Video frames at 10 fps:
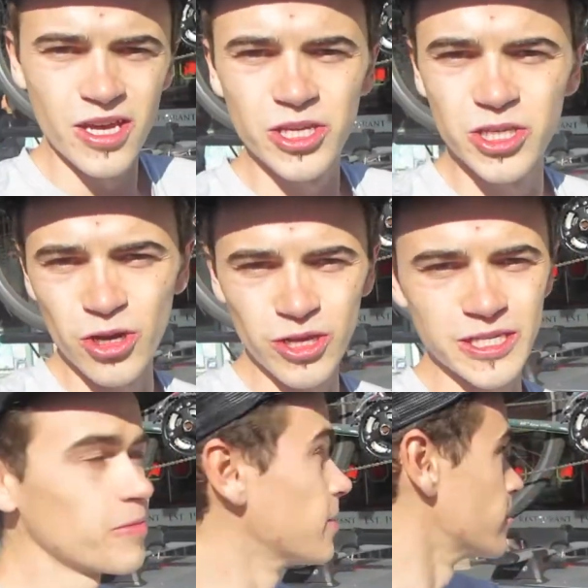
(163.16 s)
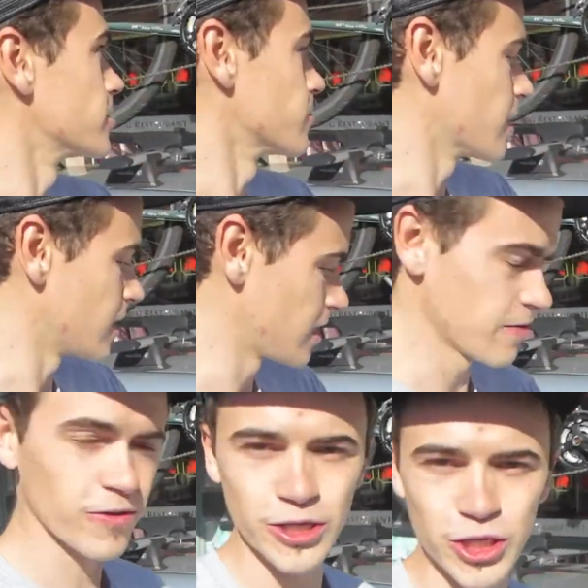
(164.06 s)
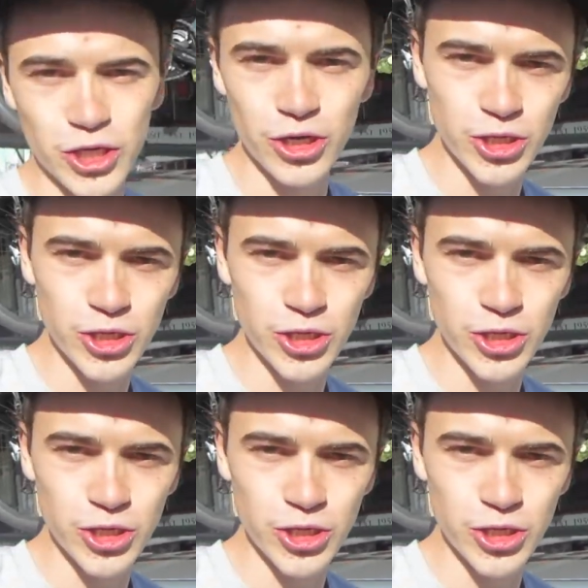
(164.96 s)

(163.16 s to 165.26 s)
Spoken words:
Surly's up here as well. I forgot to show you